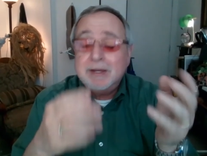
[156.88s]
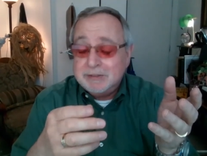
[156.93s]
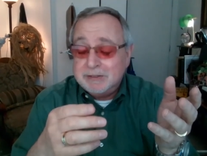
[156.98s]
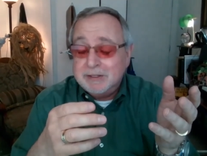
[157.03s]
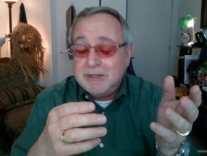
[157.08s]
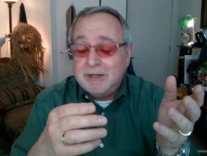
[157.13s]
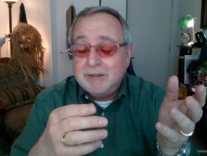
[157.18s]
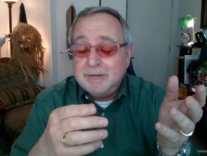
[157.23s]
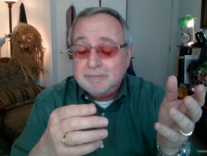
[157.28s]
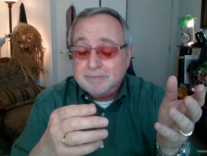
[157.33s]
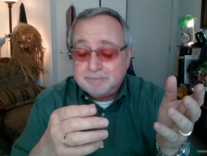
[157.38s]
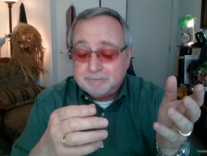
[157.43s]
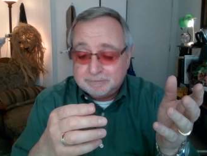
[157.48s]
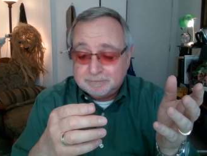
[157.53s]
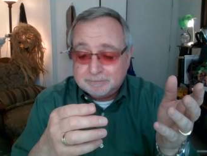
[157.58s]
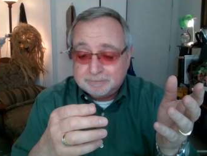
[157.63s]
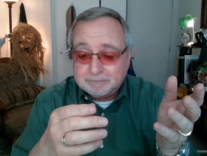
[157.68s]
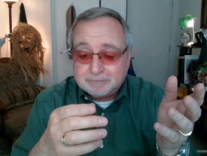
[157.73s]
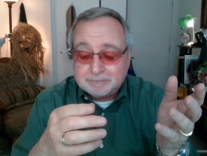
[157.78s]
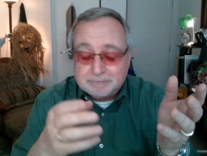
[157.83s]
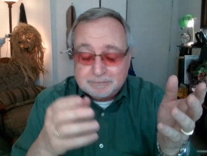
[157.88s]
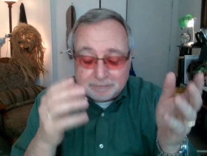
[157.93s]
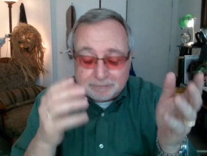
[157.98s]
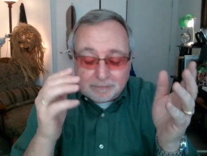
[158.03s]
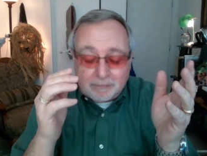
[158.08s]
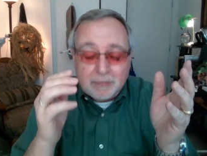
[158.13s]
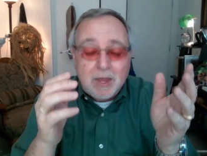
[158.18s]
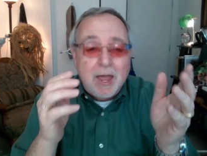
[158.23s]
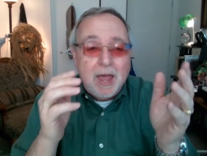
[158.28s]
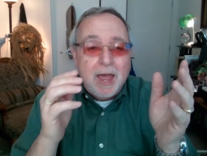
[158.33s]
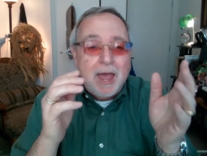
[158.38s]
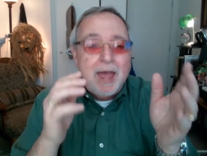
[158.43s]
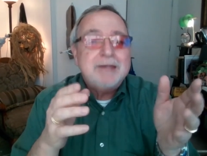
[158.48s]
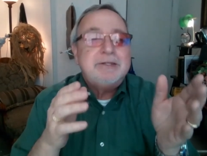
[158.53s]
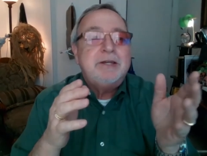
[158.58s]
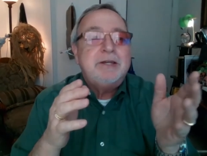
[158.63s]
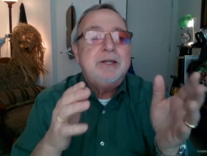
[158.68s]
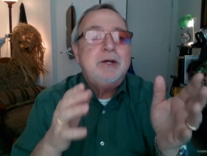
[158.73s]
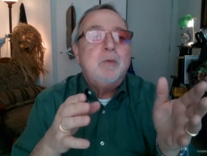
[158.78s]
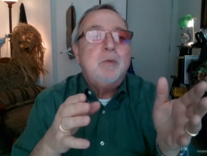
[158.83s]
thing has to
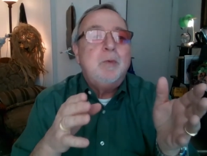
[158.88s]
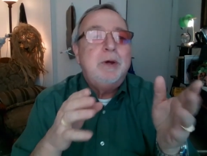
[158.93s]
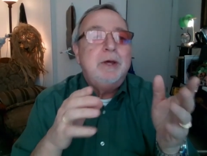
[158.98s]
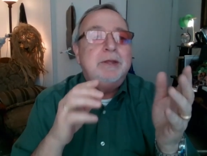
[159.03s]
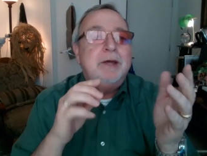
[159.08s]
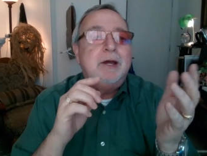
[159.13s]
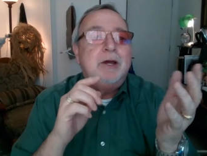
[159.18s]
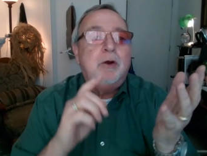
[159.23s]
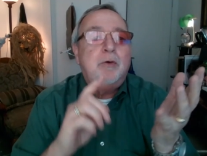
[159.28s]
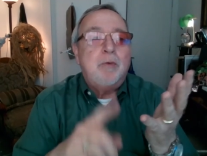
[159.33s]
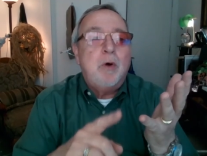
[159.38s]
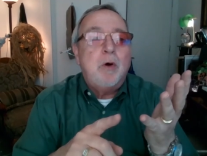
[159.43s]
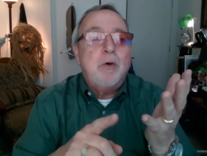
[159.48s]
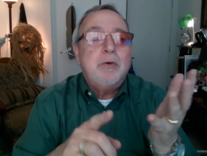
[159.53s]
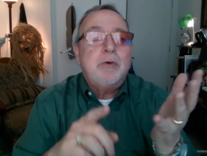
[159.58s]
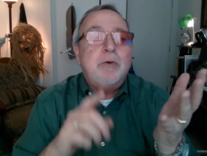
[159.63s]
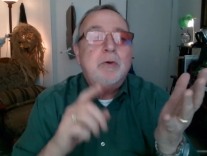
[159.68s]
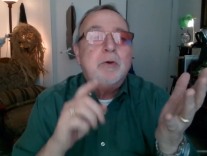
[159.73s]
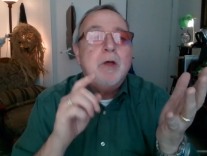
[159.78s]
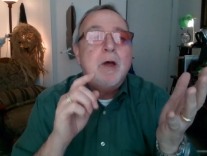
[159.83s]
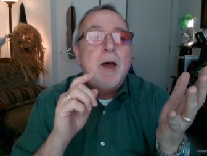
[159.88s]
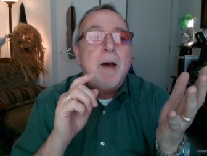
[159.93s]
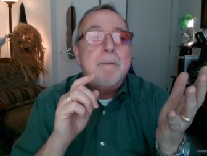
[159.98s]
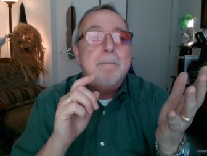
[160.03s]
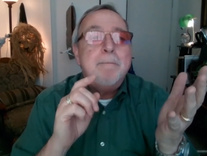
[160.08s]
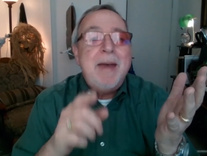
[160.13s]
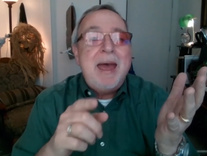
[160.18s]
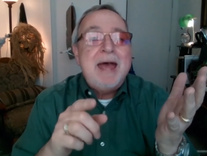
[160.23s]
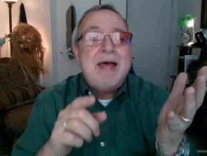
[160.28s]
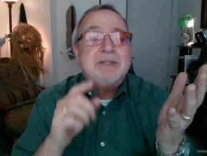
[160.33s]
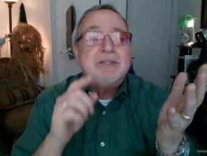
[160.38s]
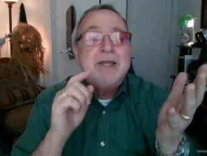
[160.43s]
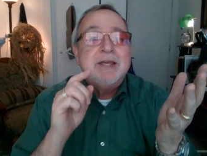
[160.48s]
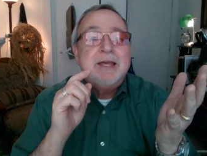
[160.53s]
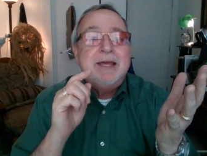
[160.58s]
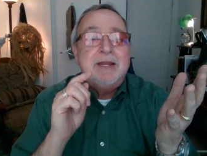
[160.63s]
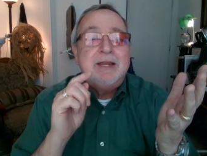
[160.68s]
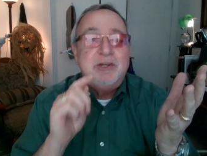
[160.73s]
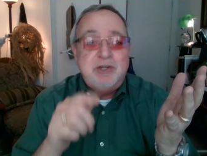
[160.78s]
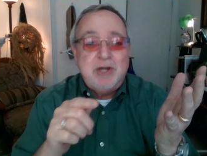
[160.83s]
deal with a coronal mass
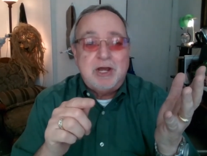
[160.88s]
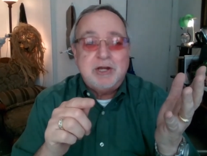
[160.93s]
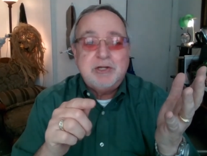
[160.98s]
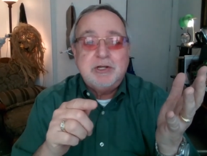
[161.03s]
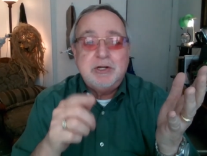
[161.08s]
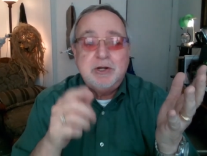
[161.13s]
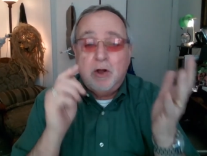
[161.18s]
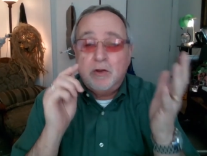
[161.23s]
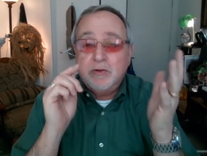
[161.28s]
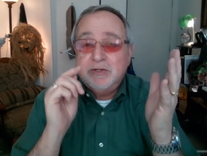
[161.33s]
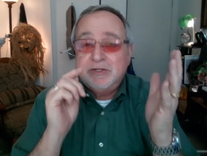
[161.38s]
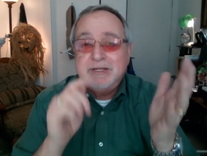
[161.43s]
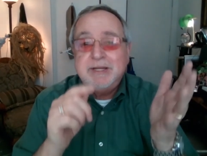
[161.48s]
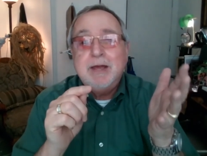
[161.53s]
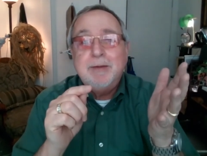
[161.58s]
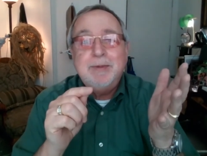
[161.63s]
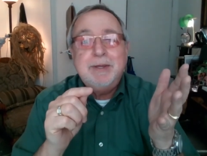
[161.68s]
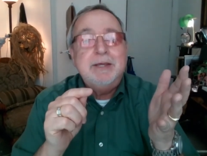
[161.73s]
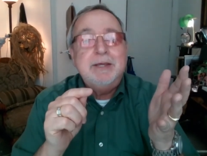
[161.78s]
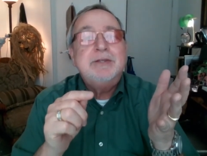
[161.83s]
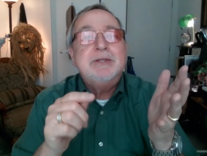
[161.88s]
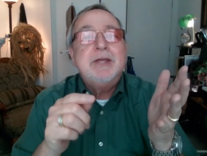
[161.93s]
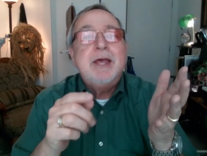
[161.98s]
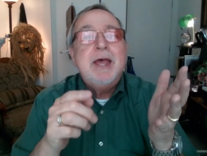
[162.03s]
injection called CMEs.